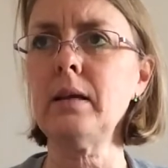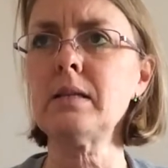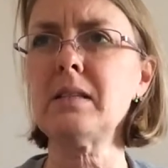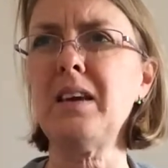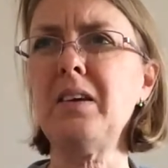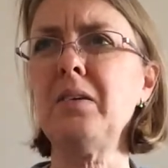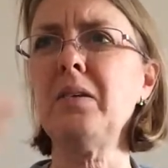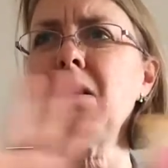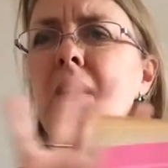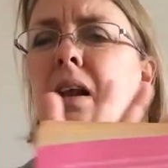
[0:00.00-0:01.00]
So,
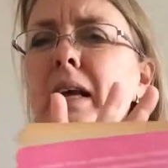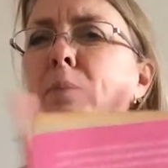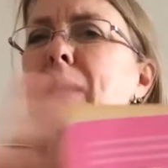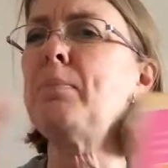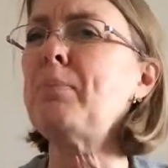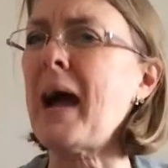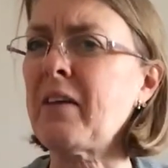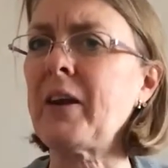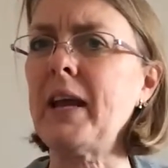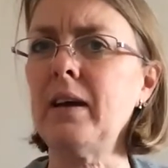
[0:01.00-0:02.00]
like a big
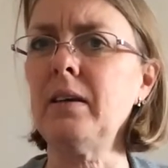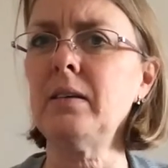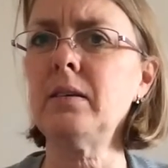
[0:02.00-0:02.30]
barrier